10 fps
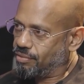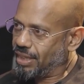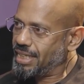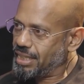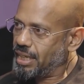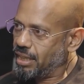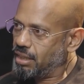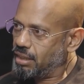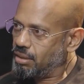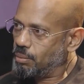Vinay's
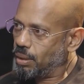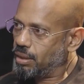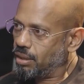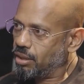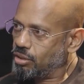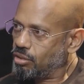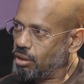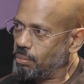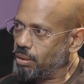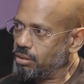idea, the one that you're
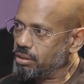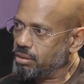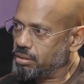talking about,